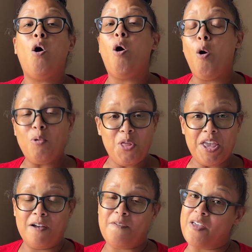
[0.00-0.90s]

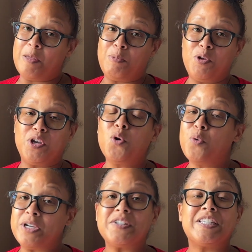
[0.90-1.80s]
only available in
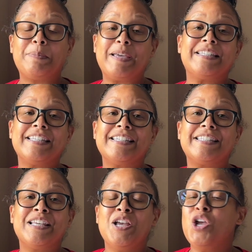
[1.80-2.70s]
queer
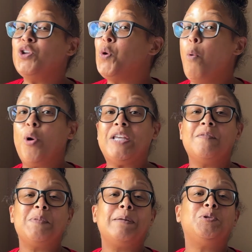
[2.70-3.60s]
spaces. You won't
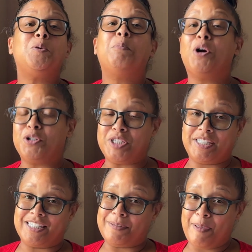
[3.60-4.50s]
even be able to purchase
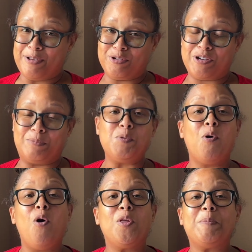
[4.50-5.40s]
this manuscript. You
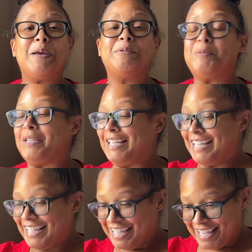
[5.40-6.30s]
will only be able to
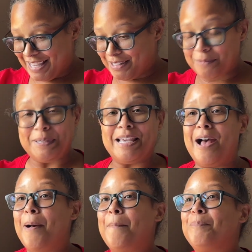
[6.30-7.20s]

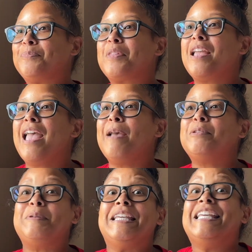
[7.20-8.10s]

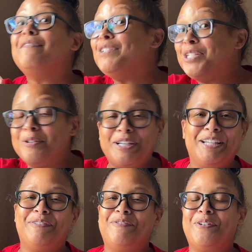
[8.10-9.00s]
be given to
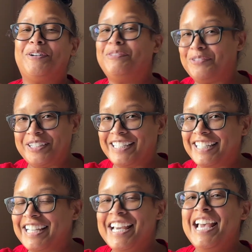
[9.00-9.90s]
it for
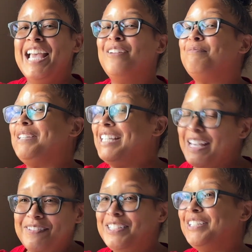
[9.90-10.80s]
free. It will be
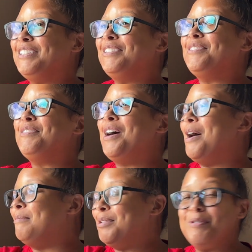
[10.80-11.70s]
given to
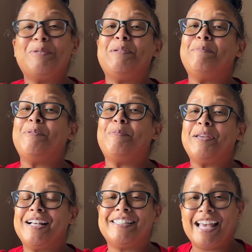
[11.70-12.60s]
you to the people,
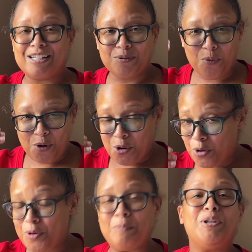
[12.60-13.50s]
because that is
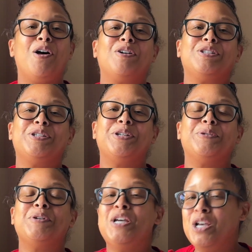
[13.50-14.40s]
who it belongs
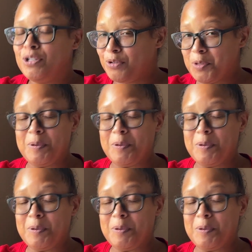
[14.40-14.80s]
to the